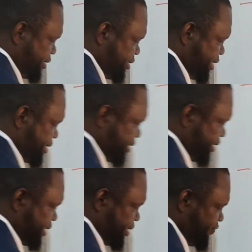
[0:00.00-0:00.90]
6
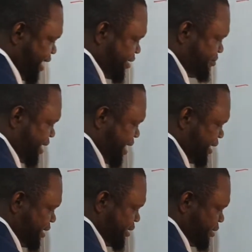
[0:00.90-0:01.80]
divided by
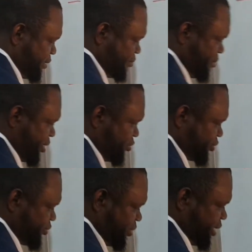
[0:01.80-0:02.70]
minus
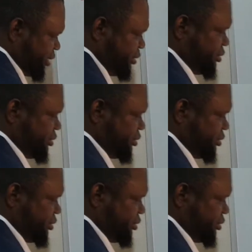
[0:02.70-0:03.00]
20.